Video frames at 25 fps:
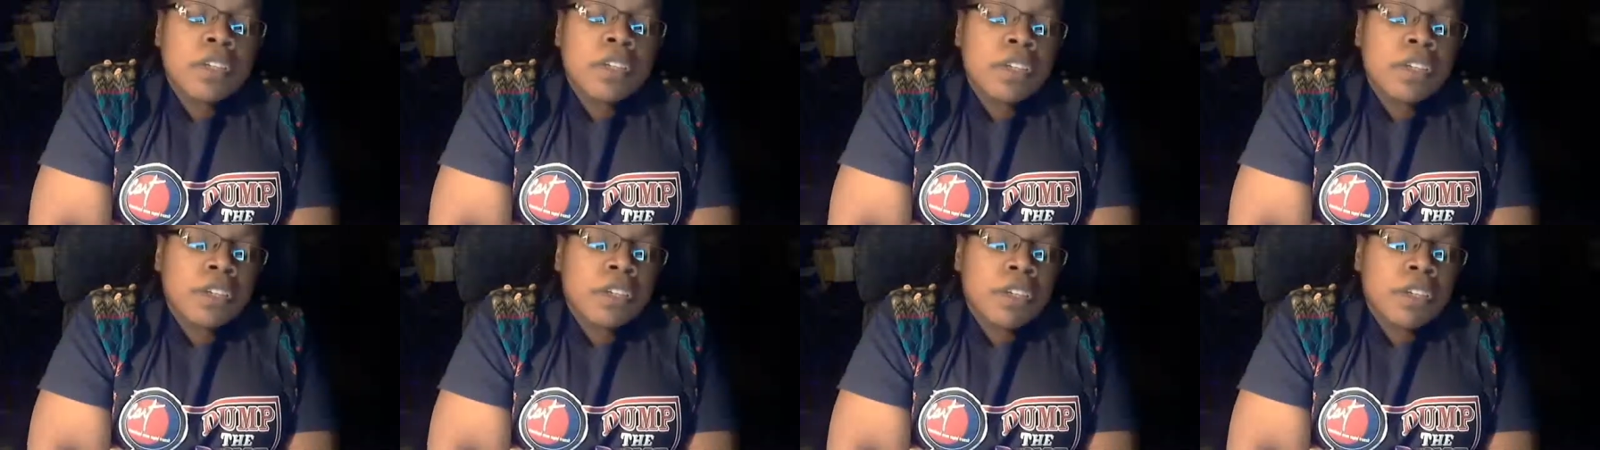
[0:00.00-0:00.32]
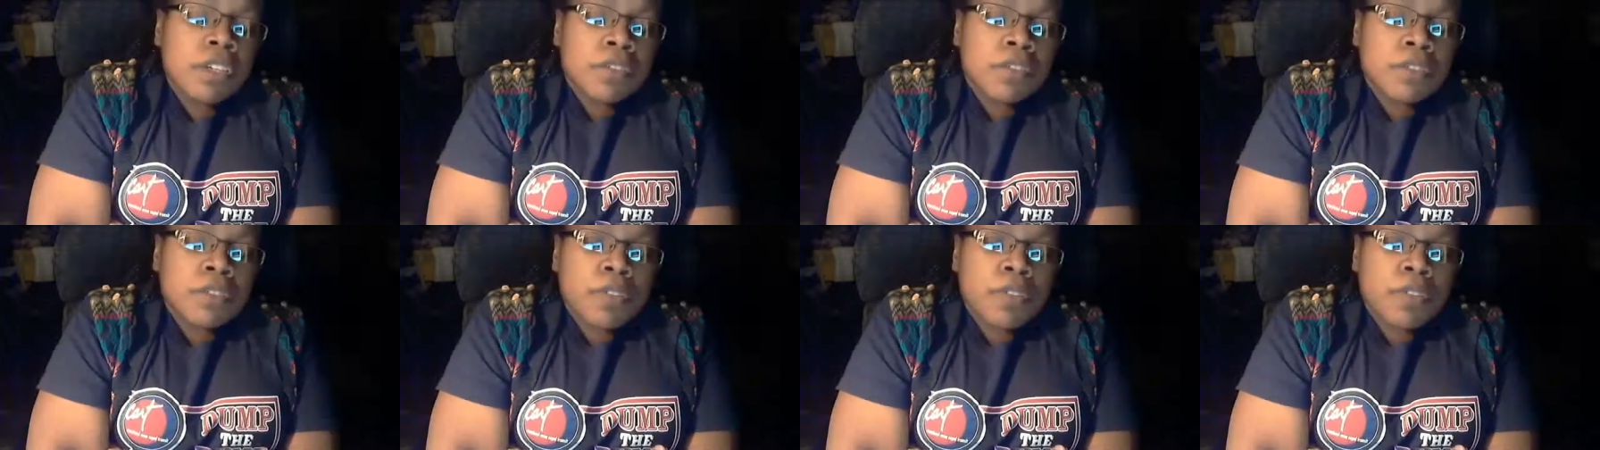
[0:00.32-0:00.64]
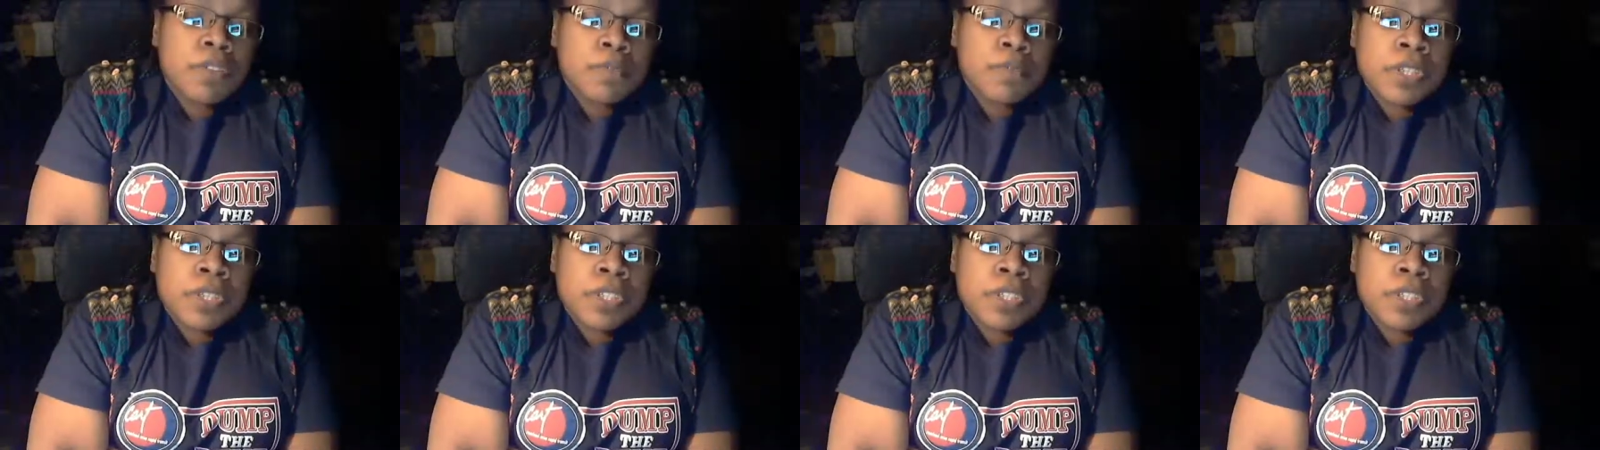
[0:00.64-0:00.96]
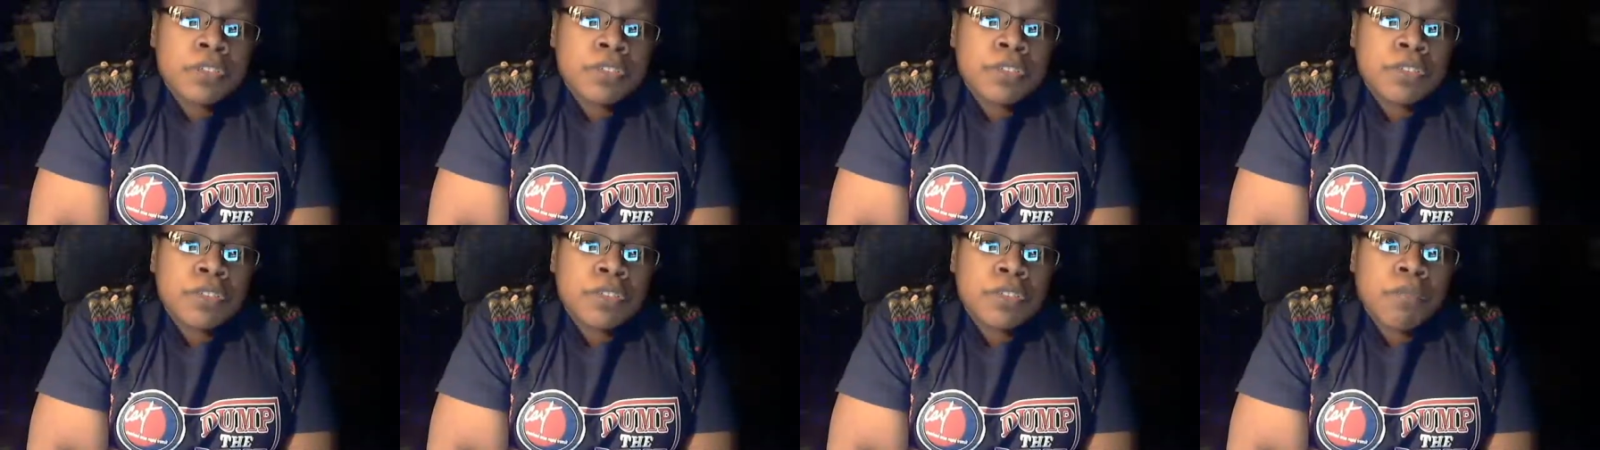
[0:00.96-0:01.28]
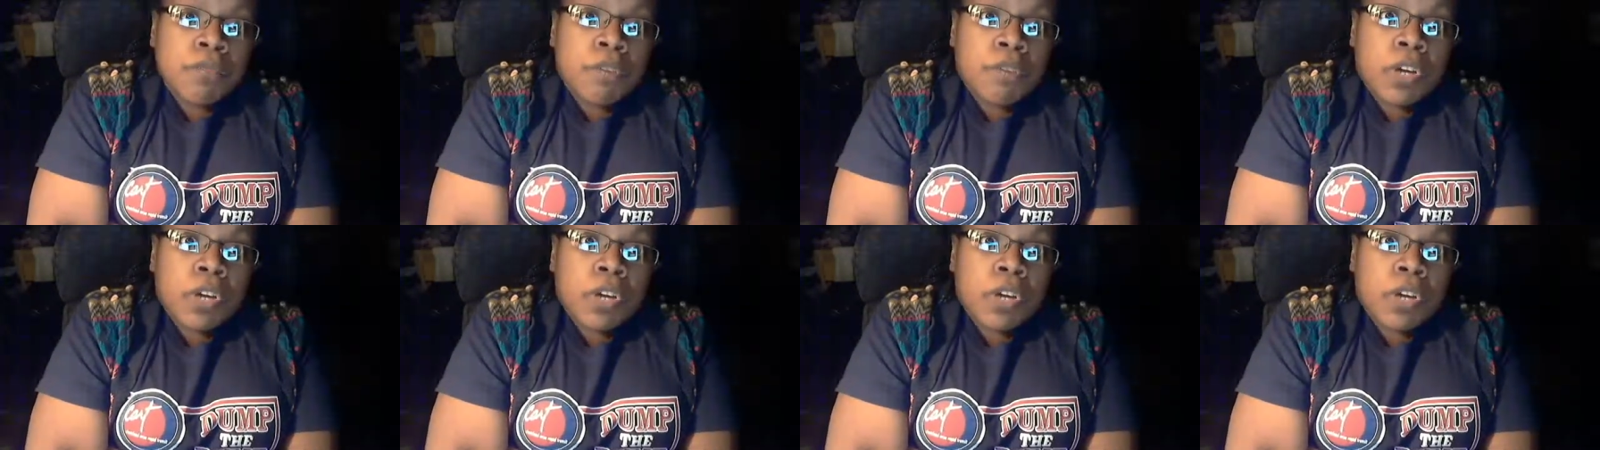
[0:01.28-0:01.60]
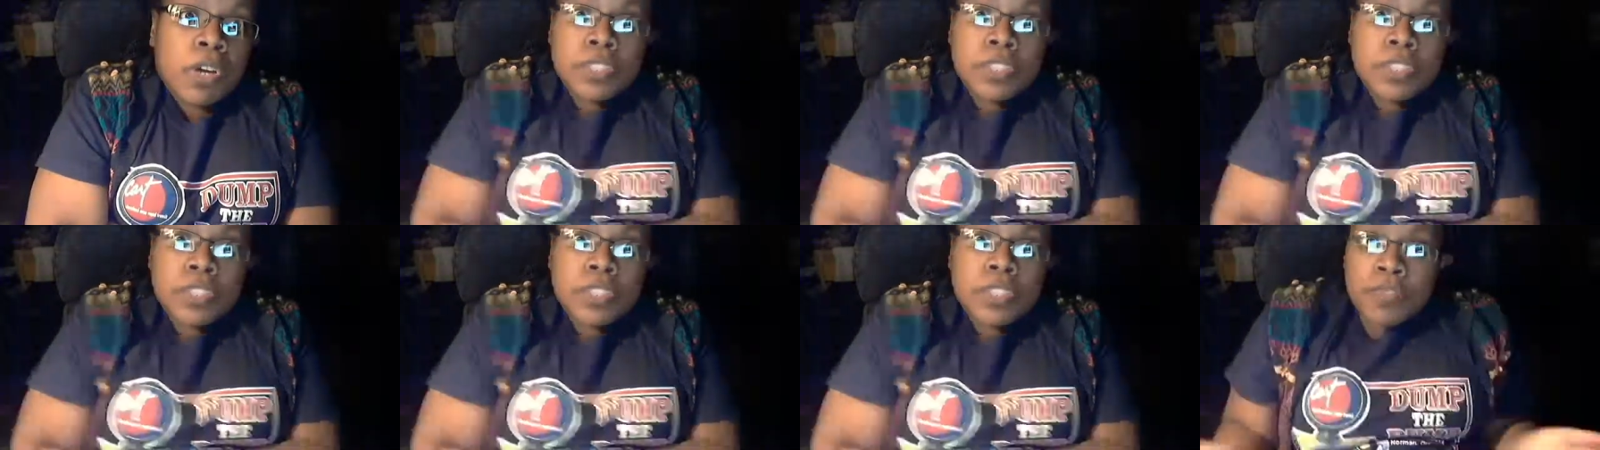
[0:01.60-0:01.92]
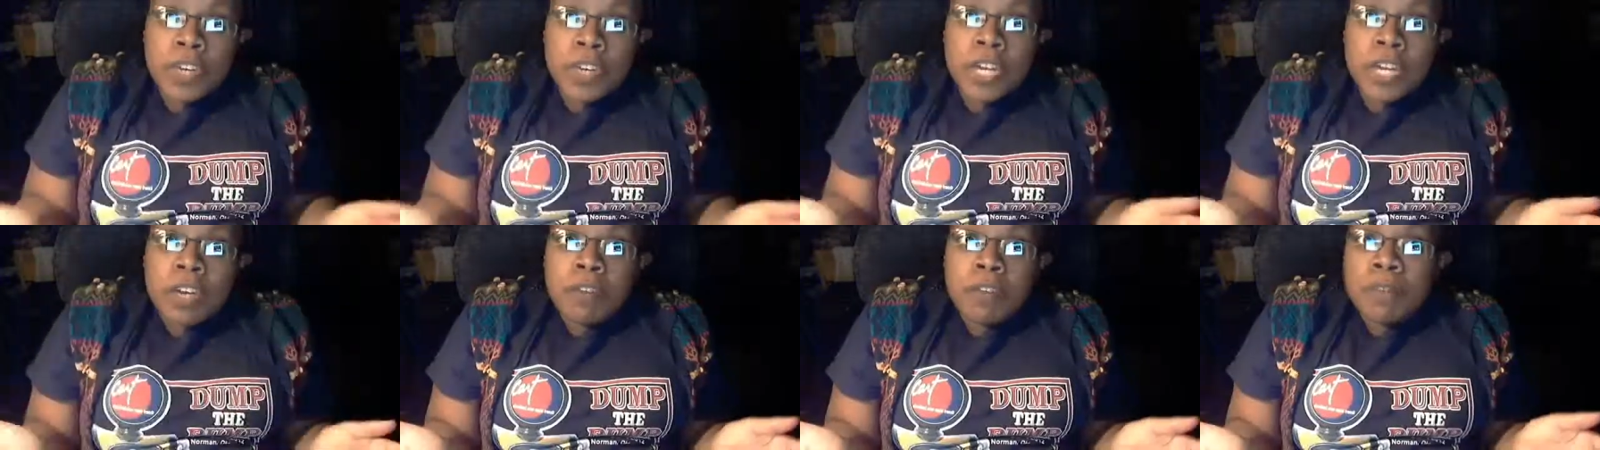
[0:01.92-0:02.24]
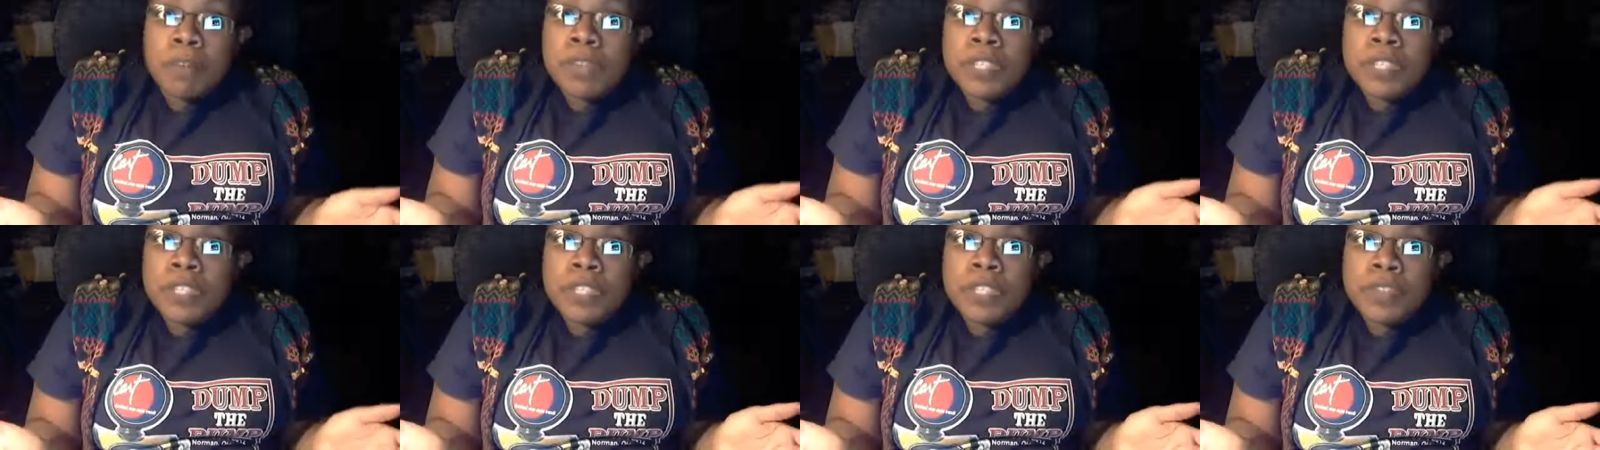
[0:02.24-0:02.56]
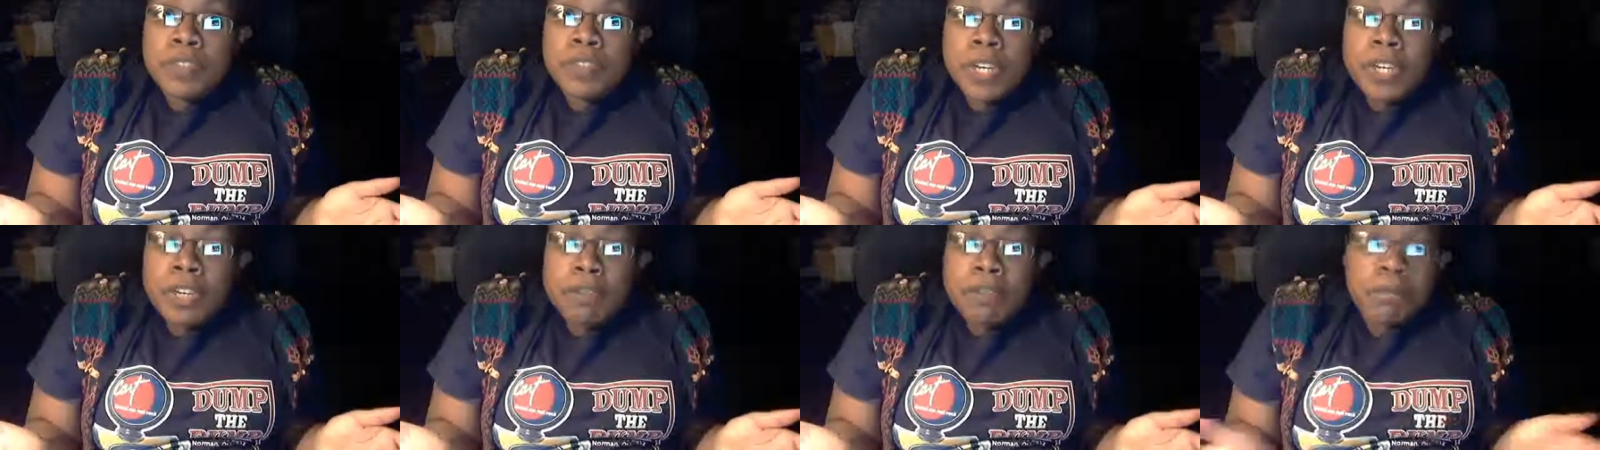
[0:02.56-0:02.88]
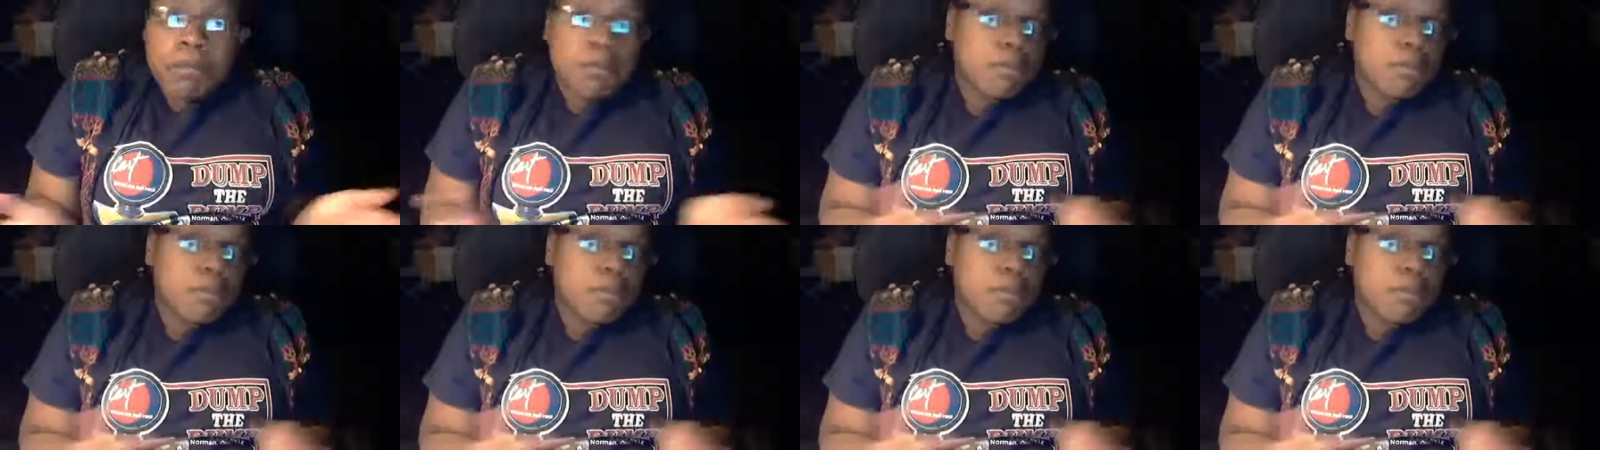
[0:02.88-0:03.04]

in the first place. Why is he fat? Why is he fat?